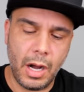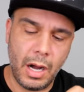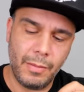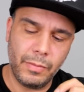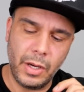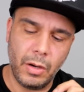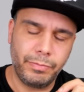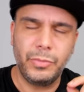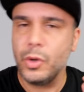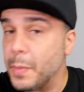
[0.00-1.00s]
any grip
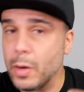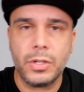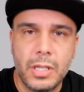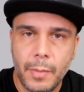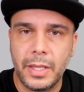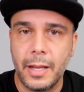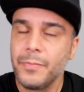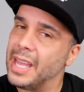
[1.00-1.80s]
that you would have sterilized,